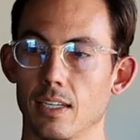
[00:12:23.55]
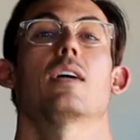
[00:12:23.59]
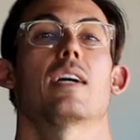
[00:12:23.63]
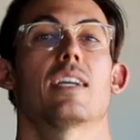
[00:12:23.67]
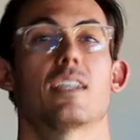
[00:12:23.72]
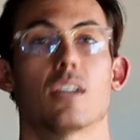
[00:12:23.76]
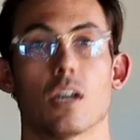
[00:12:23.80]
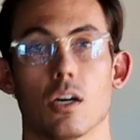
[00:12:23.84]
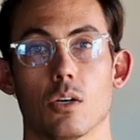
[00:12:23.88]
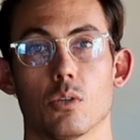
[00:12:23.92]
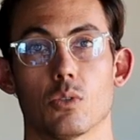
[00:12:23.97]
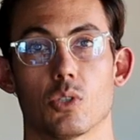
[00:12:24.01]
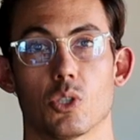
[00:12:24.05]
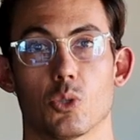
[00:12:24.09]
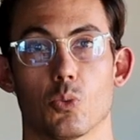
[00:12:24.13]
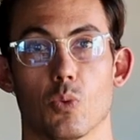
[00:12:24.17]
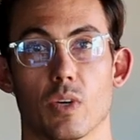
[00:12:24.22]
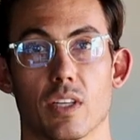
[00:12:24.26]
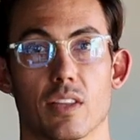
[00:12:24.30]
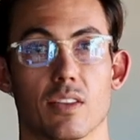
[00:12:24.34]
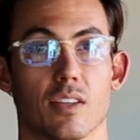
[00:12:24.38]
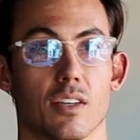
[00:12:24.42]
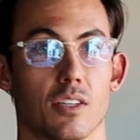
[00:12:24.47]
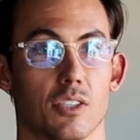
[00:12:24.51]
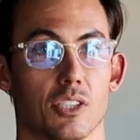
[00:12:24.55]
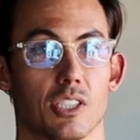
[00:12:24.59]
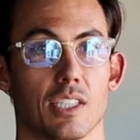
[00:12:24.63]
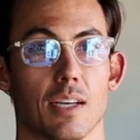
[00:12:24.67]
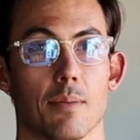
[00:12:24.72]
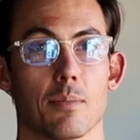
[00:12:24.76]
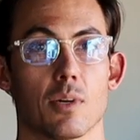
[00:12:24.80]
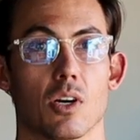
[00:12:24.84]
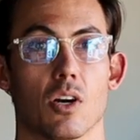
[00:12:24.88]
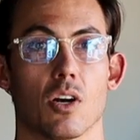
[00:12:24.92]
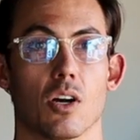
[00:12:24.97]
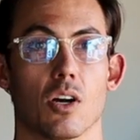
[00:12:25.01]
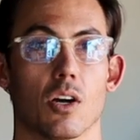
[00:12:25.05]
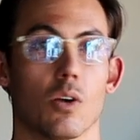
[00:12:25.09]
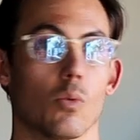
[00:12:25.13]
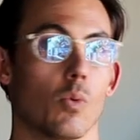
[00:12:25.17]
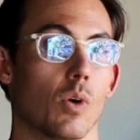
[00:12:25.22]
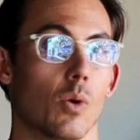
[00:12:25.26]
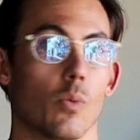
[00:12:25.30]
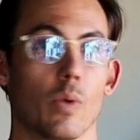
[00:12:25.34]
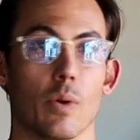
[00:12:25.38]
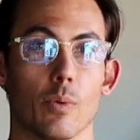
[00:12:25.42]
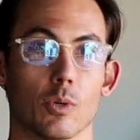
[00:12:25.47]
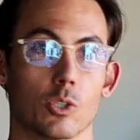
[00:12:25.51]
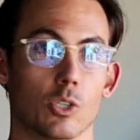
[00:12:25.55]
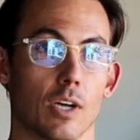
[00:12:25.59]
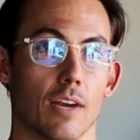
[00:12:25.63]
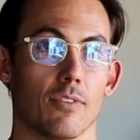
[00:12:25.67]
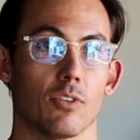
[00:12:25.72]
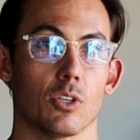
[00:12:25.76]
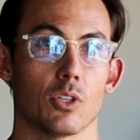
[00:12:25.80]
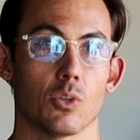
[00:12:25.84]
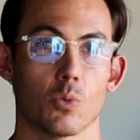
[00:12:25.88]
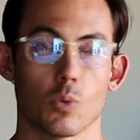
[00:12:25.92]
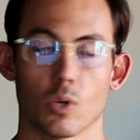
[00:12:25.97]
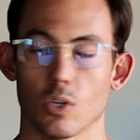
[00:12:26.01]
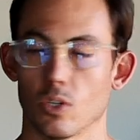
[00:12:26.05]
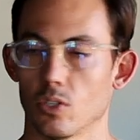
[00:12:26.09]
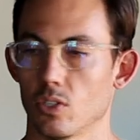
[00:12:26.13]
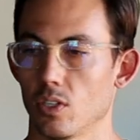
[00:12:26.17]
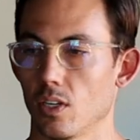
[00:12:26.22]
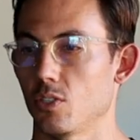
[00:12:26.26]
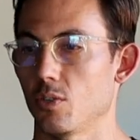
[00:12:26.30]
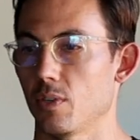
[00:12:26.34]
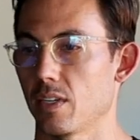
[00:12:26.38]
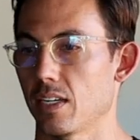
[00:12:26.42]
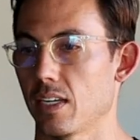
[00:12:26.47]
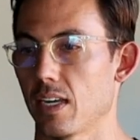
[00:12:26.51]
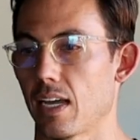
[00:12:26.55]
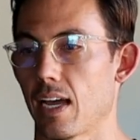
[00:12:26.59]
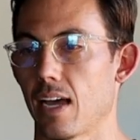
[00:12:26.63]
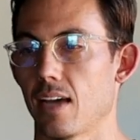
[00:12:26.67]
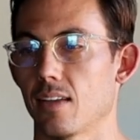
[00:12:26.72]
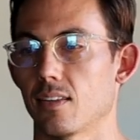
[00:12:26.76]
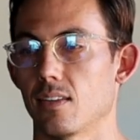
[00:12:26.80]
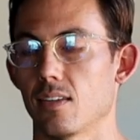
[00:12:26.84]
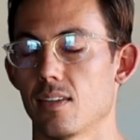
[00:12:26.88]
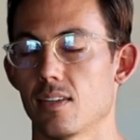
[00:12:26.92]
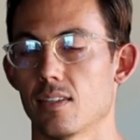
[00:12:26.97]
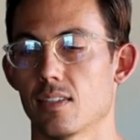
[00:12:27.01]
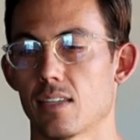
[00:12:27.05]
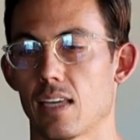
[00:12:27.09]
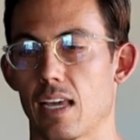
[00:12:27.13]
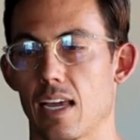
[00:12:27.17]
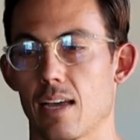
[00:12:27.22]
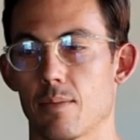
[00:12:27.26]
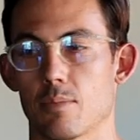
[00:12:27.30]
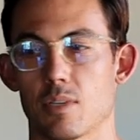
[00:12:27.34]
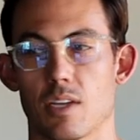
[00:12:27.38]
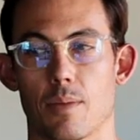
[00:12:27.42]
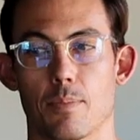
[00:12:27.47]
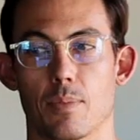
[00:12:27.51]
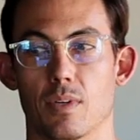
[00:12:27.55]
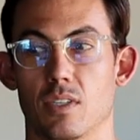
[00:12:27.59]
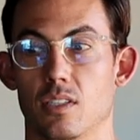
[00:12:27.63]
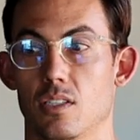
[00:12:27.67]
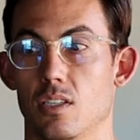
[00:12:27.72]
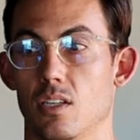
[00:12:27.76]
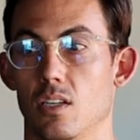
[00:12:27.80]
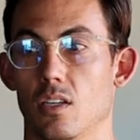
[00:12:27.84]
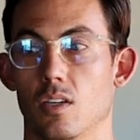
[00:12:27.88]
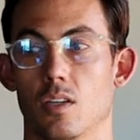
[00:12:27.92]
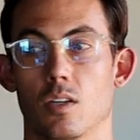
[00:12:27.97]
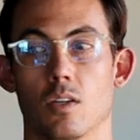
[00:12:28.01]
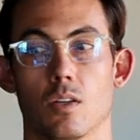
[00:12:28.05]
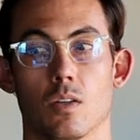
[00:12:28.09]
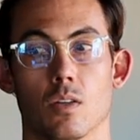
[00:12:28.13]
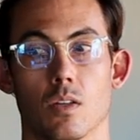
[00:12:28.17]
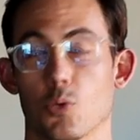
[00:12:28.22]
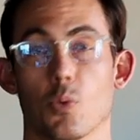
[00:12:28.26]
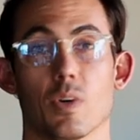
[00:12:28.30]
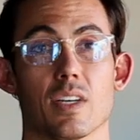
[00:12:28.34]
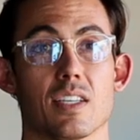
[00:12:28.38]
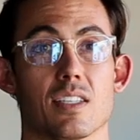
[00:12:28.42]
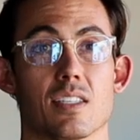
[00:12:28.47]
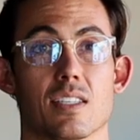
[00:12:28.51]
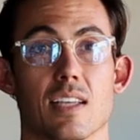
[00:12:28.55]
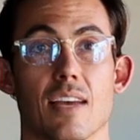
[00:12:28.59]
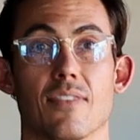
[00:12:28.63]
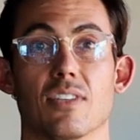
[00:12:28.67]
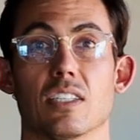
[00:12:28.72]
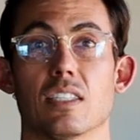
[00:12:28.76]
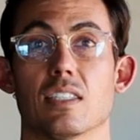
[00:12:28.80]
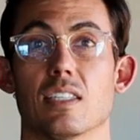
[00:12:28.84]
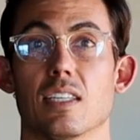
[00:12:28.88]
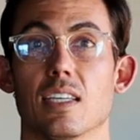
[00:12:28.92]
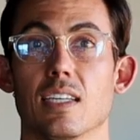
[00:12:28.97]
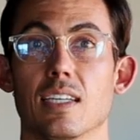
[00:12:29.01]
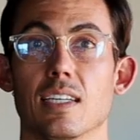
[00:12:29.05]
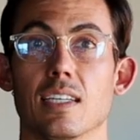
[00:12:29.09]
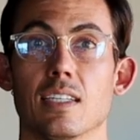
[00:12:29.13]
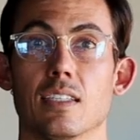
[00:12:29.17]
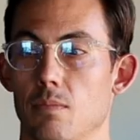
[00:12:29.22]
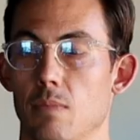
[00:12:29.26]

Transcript: I coached with their seminar where we were traveling the world doing athletes camps up until 2017,